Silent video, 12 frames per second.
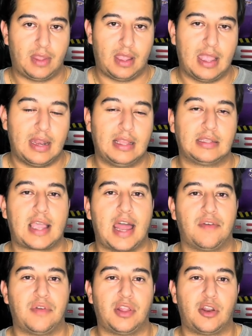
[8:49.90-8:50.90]
it is kind
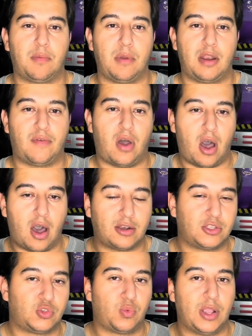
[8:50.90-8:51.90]
of a little bit of an odd
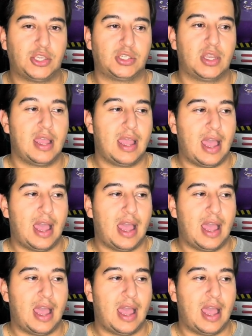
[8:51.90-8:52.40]
switch